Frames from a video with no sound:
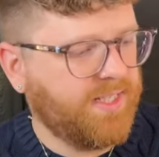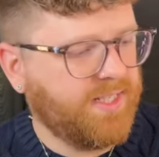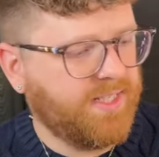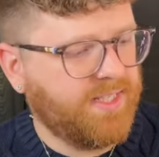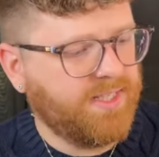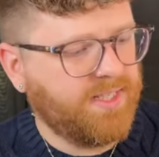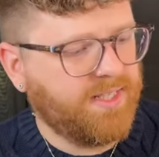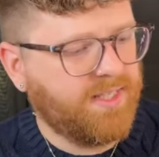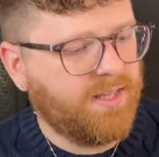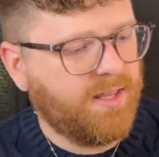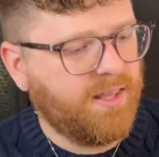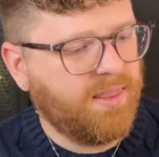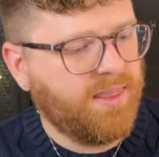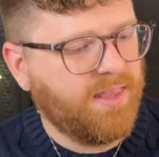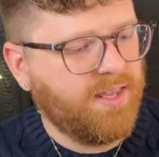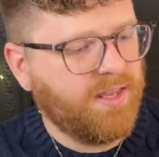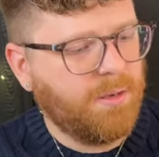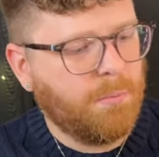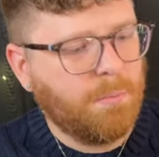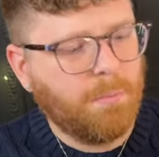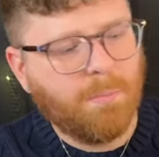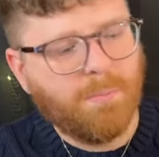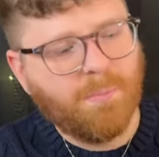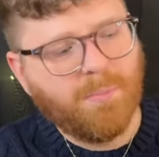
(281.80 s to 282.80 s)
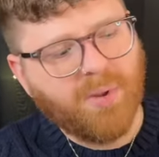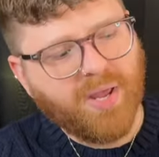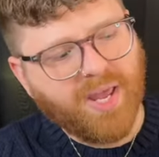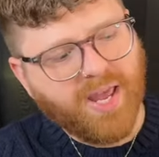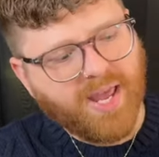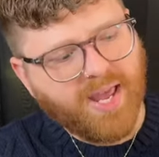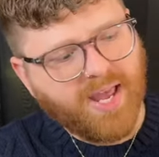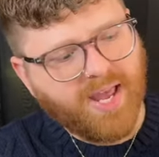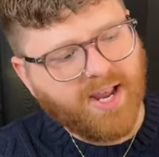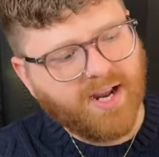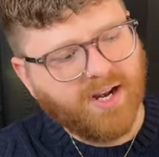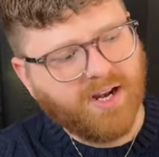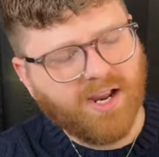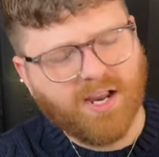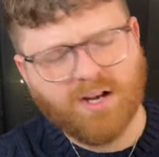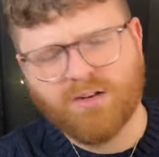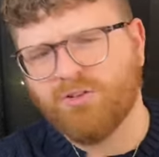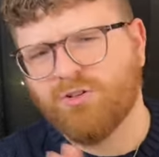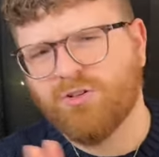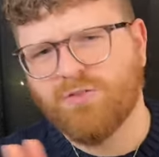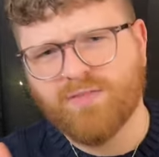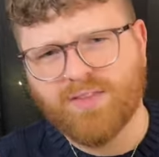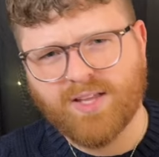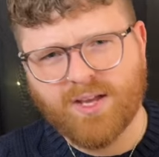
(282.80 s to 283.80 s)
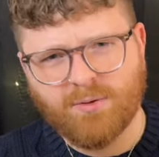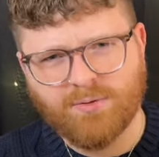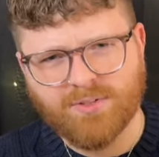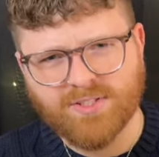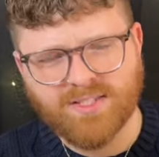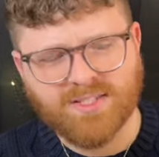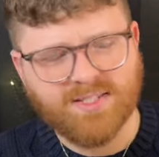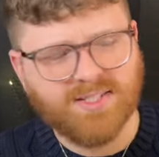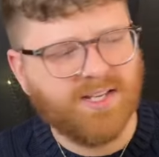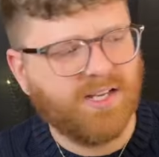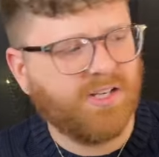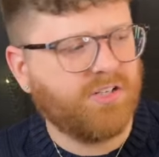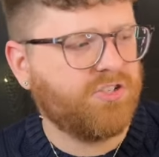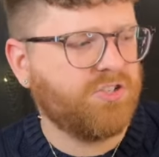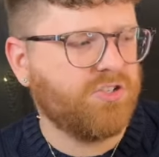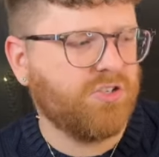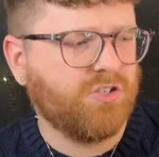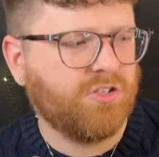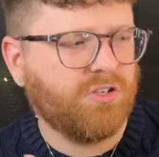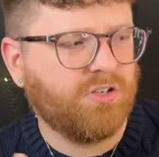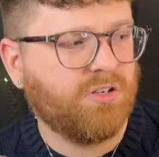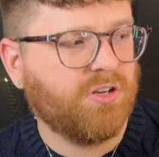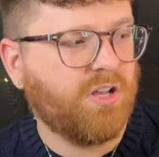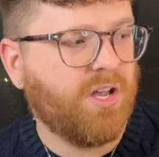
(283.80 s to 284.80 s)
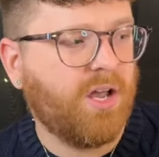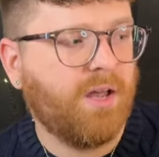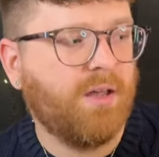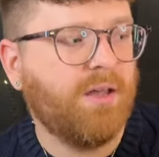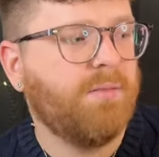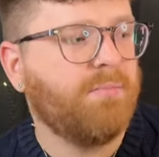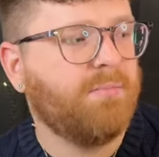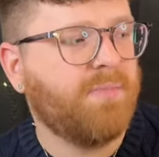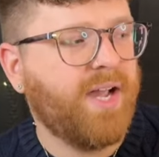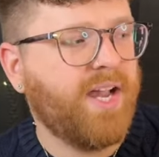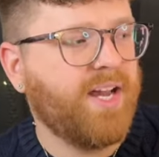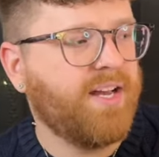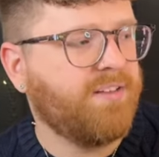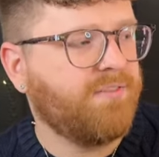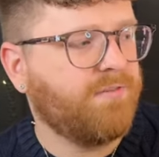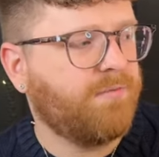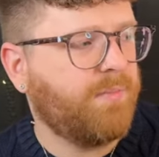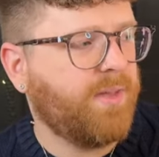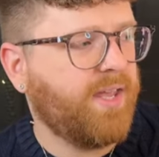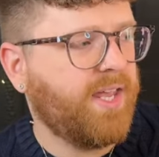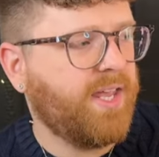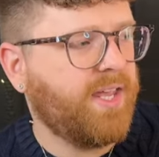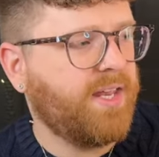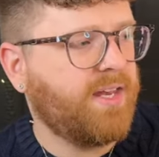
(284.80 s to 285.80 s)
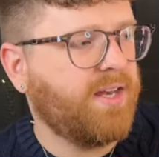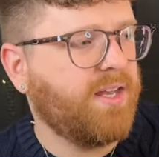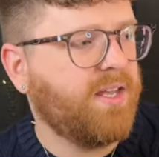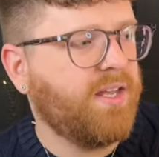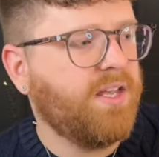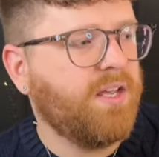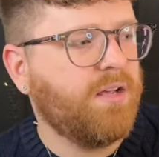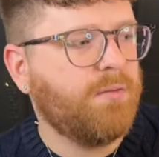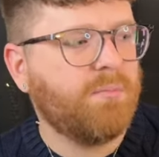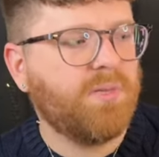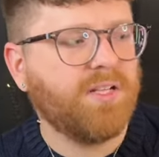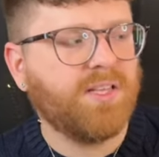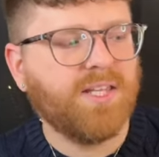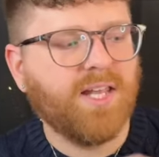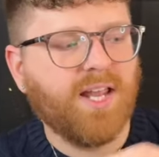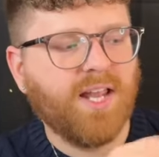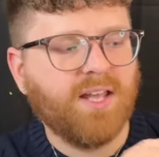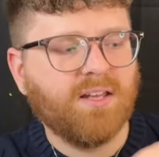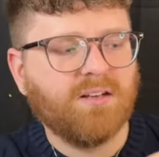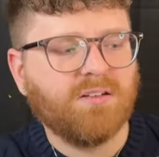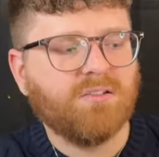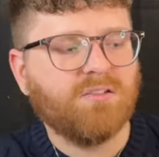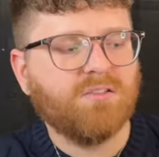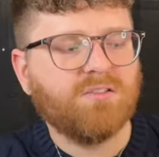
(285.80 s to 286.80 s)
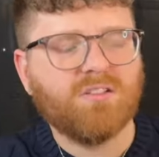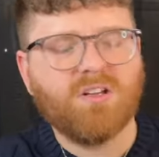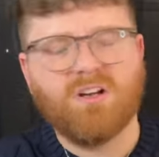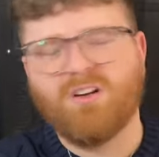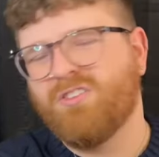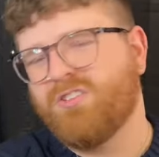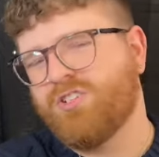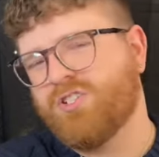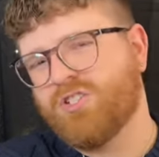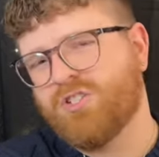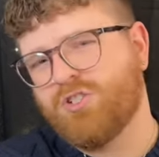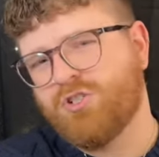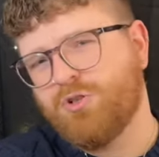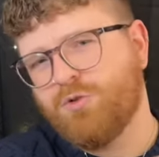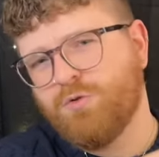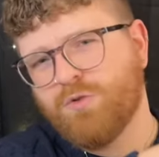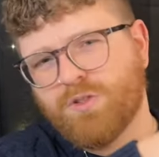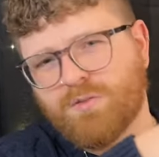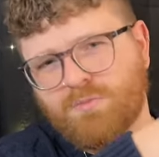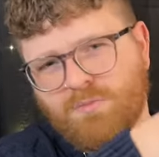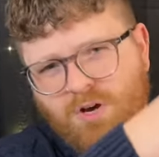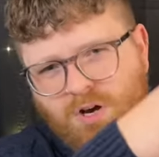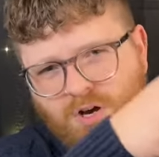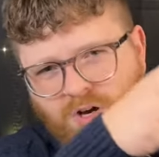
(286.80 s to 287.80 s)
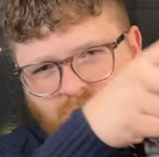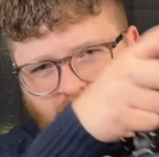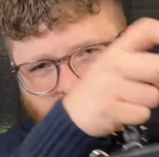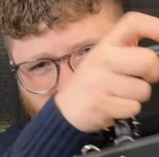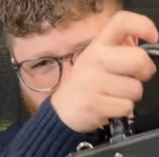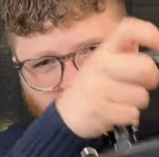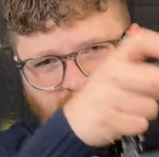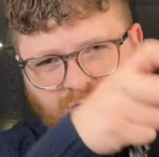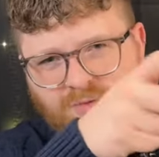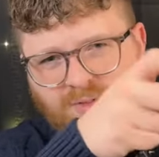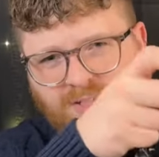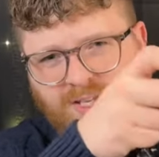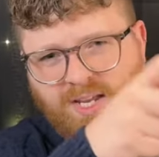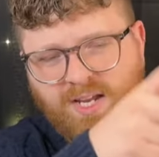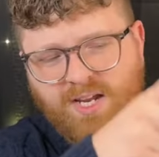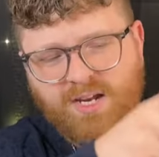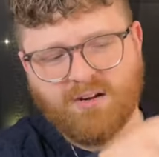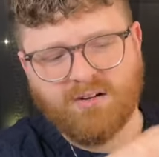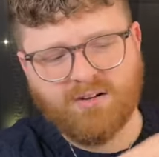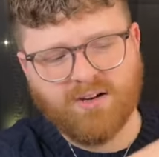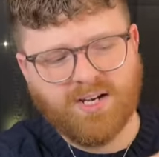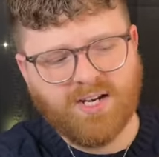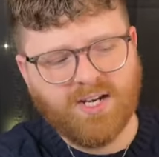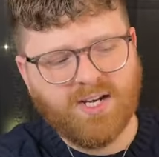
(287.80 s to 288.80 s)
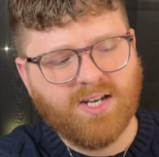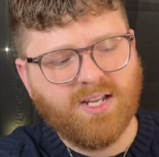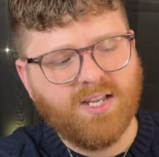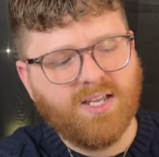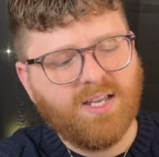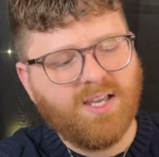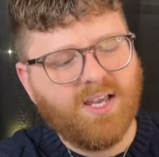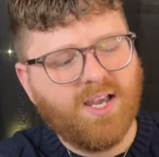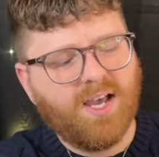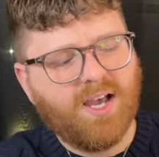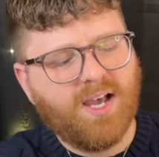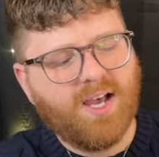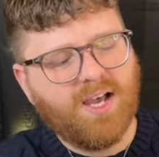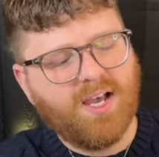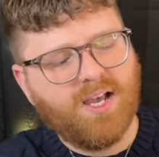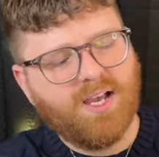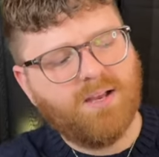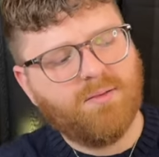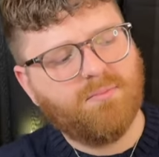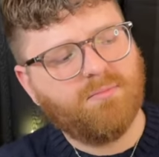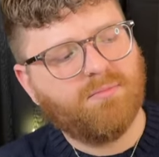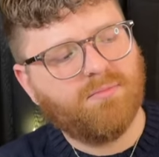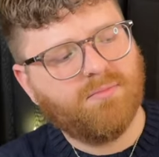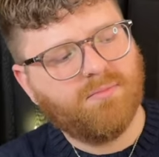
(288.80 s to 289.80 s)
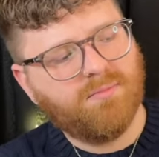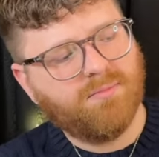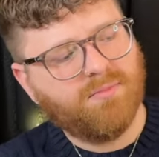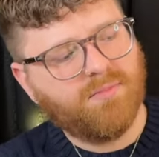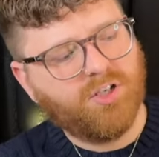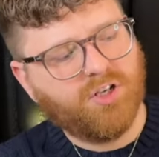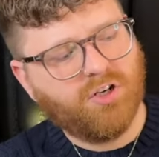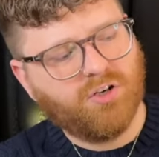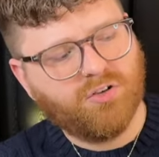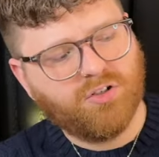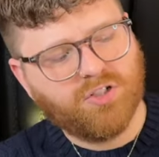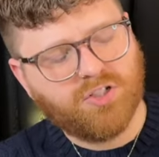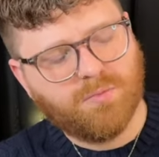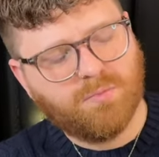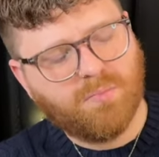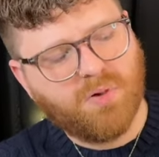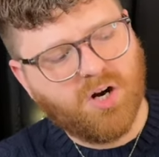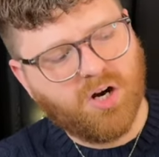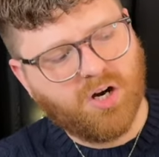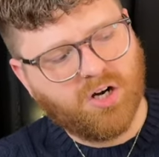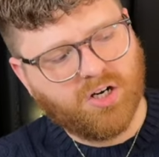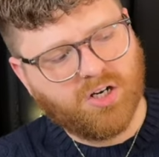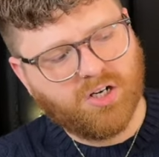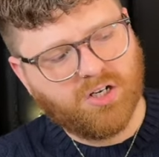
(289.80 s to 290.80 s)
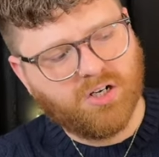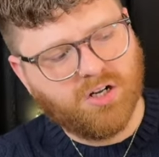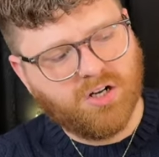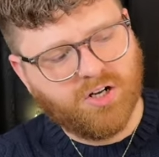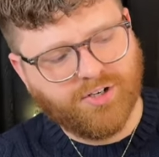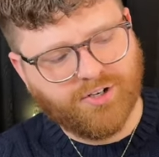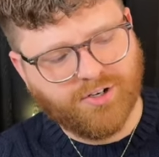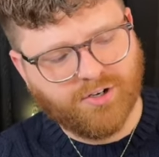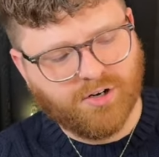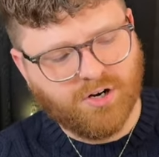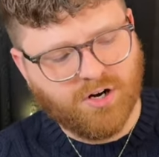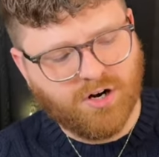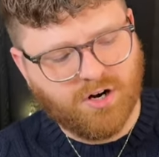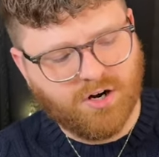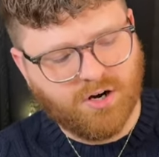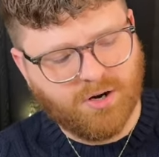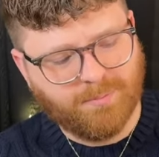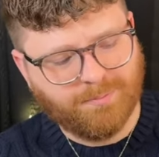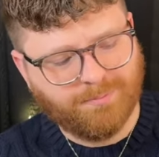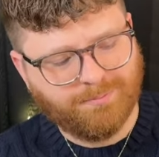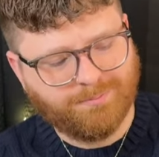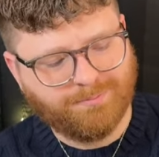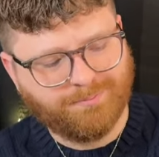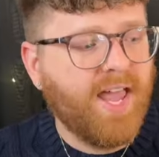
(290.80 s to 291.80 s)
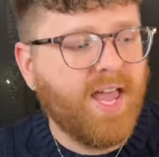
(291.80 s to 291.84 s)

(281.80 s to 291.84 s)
in the bag. I don't know if that was intentional or not. It might have been, but the handles are just too small to carry, um, you know, to park it on your arm.